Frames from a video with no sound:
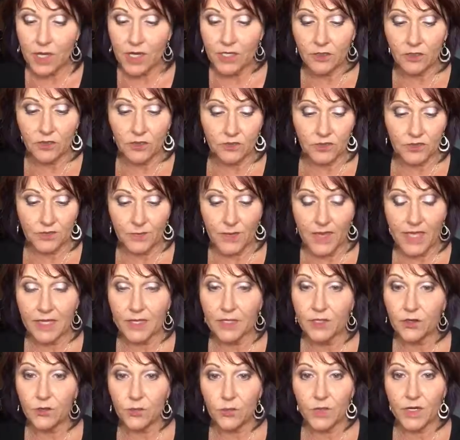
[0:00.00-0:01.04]
I used
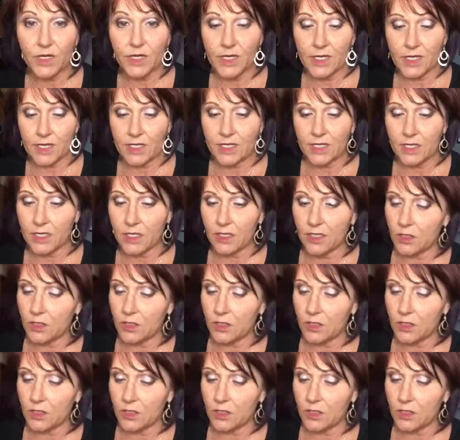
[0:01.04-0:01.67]
palette 3, and I